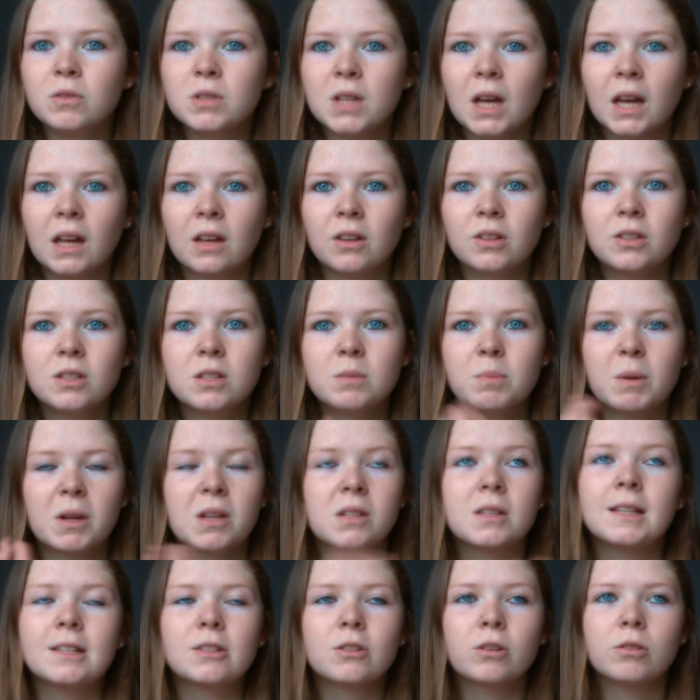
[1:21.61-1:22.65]
seconds
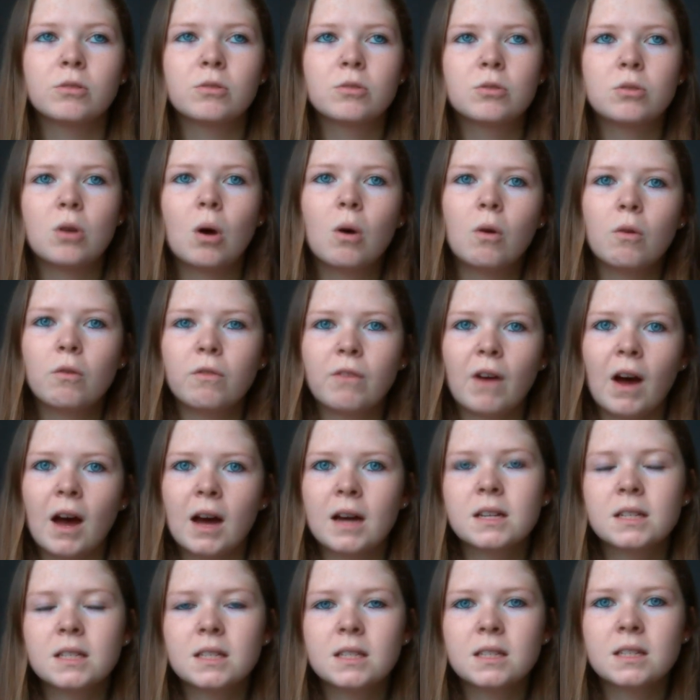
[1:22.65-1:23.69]
because it's done so
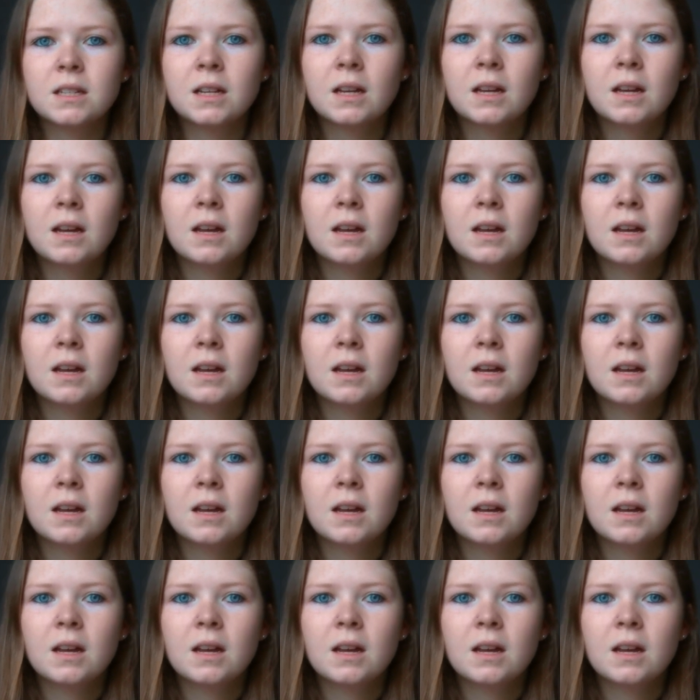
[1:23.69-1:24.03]
fast.